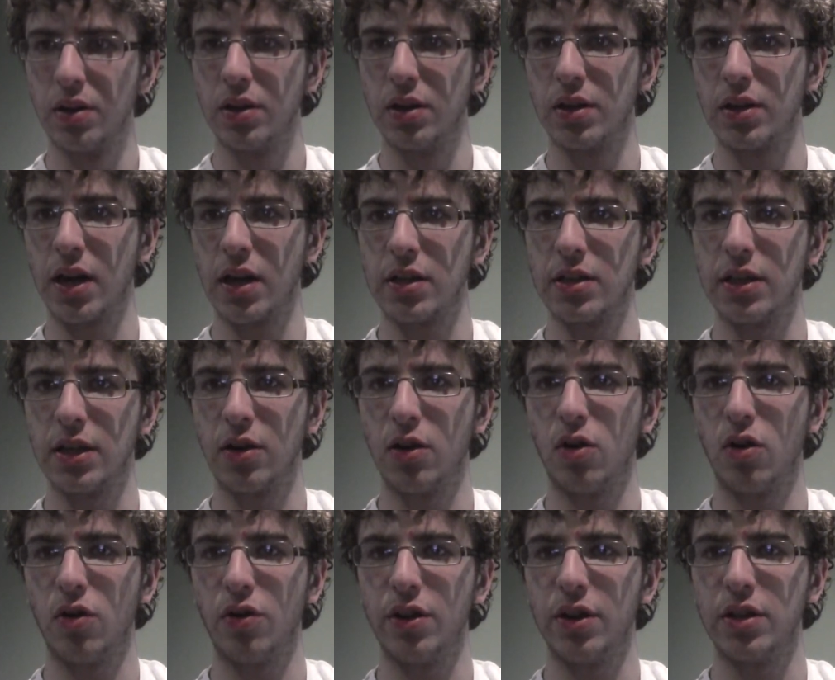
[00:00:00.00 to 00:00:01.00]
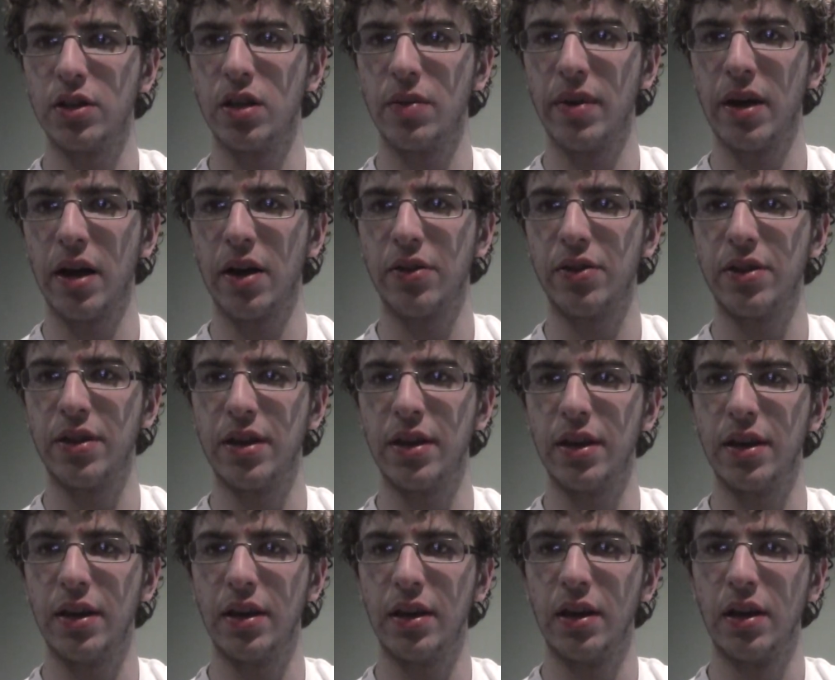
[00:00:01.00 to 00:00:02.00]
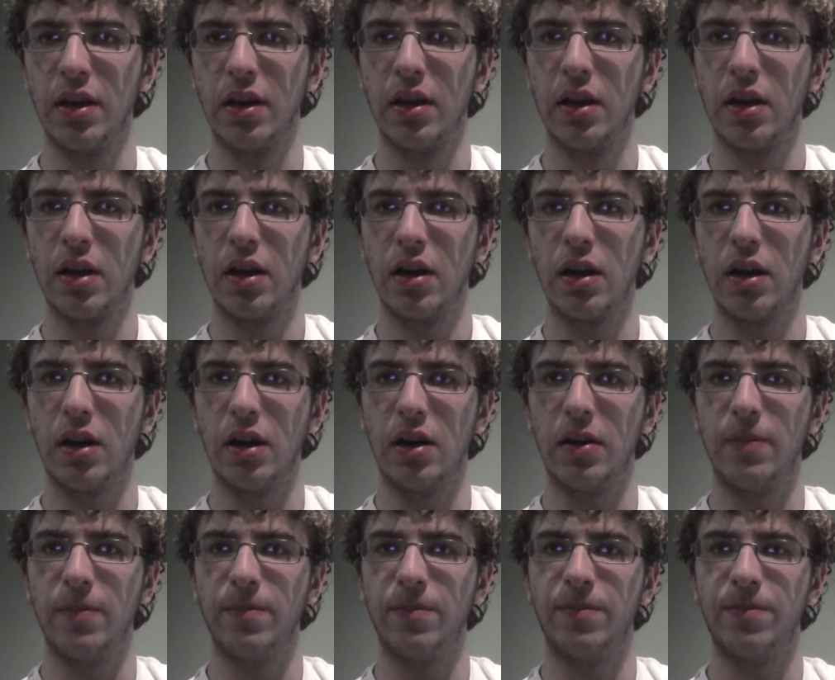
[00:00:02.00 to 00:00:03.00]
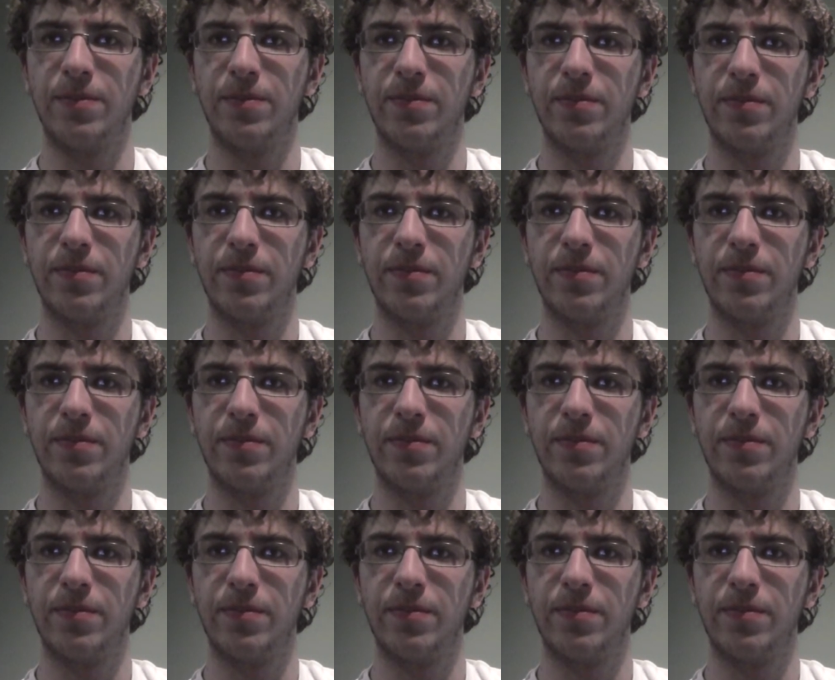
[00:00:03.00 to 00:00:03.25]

discussing all this about the um,